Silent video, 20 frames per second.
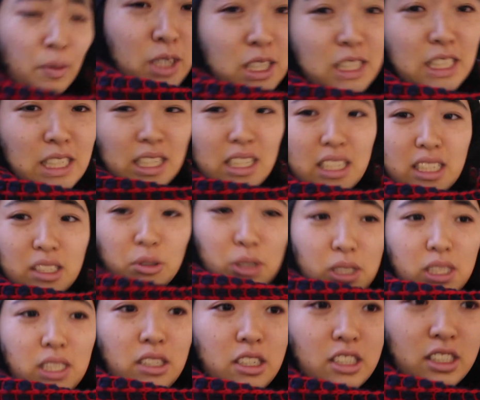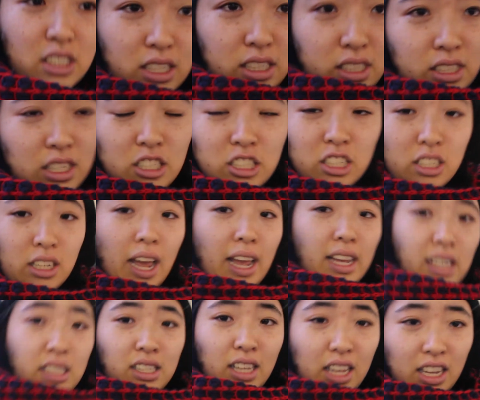But she was seriously such a
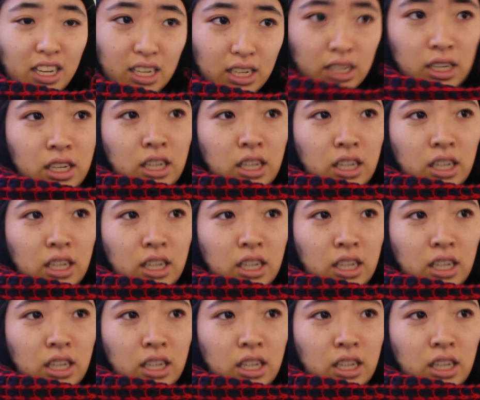nice lady.